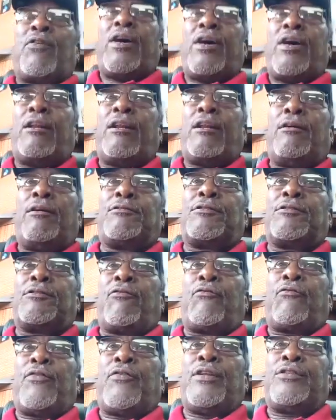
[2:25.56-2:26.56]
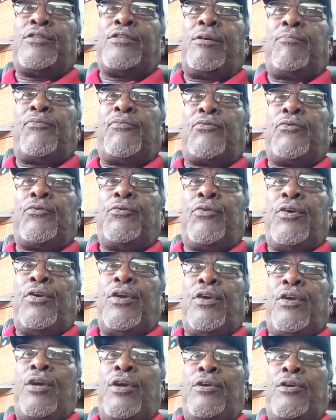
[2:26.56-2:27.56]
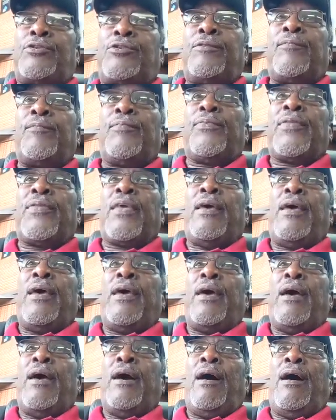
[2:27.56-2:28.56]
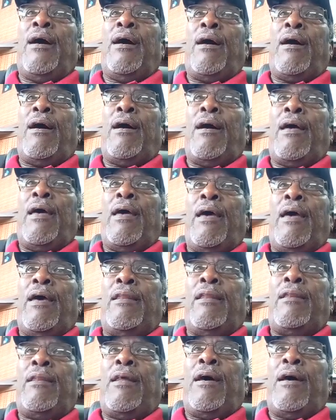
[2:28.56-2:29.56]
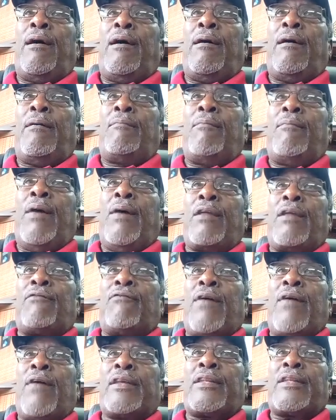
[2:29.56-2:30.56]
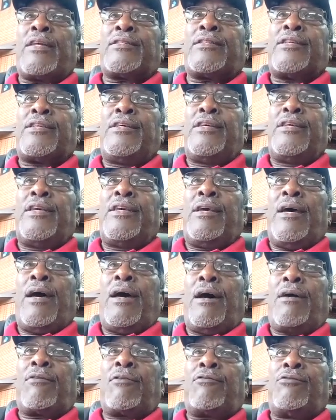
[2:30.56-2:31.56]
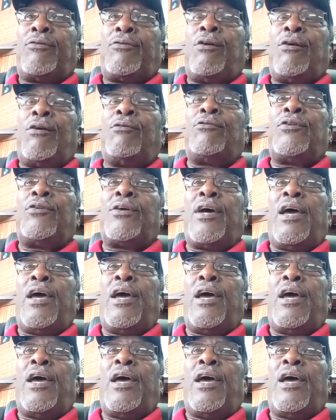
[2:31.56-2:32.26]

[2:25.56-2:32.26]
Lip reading: close friendship through the years. And matter of fact, as he grew older.